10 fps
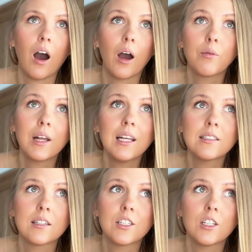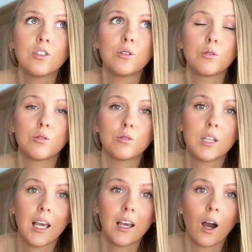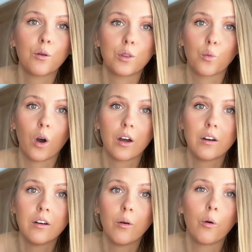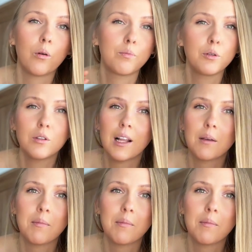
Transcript: I really suggest you to take out the water or put